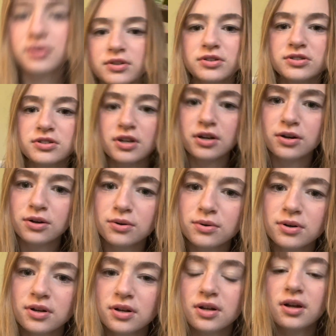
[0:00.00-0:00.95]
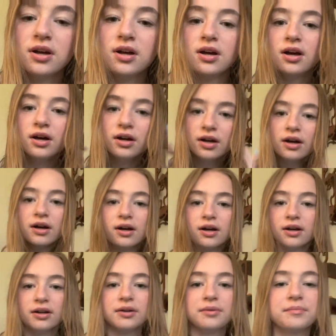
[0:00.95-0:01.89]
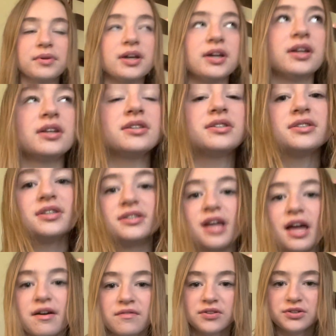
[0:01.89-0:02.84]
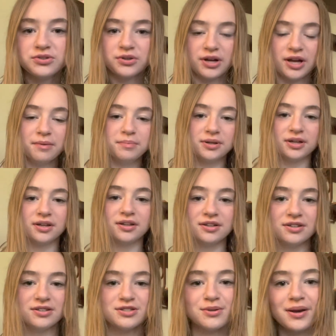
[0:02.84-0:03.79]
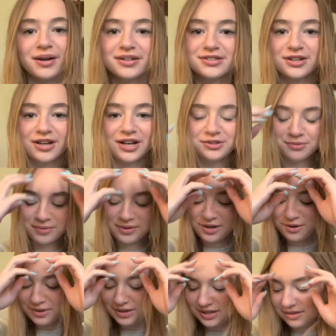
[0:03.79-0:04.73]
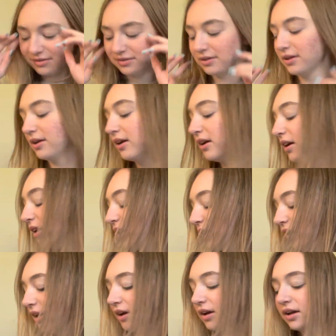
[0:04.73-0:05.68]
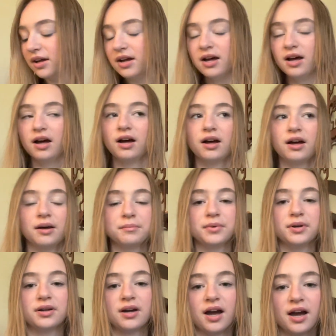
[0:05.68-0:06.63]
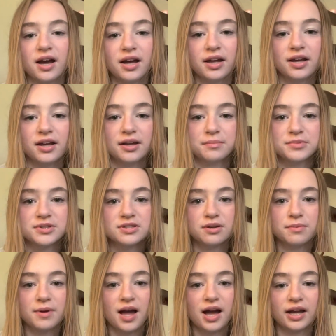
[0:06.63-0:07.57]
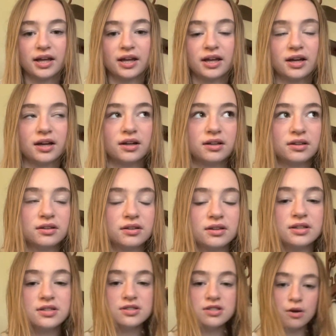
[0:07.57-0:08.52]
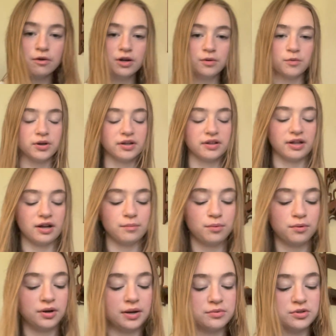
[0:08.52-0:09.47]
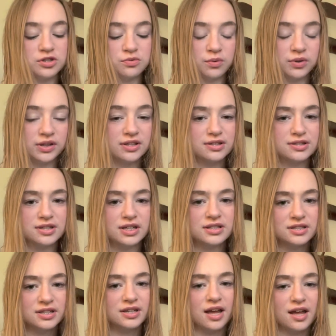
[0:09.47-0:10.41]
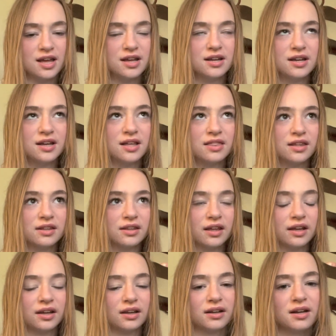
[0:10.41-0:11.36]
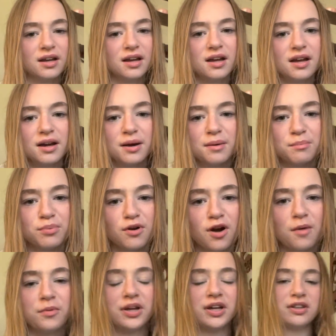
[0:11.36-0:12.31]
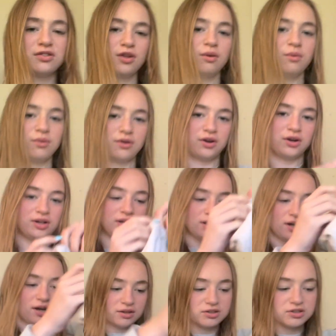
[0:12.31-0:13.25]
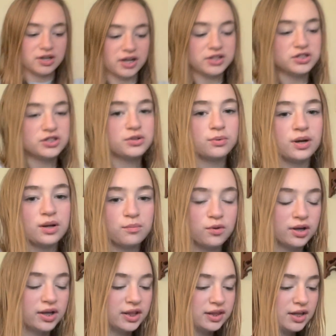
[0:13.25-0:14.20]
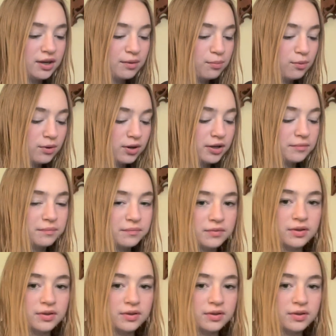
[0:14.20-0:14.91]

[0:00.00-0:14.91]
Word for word: So, um, it is the day of the trip so I can tell you guys where we're going. Um, I am still packing. This is not what I'm wearing to the airport. I'm just wearing this, like, today. And then, like, probably at 2.30, I'll change into what I'm wearing at the airport.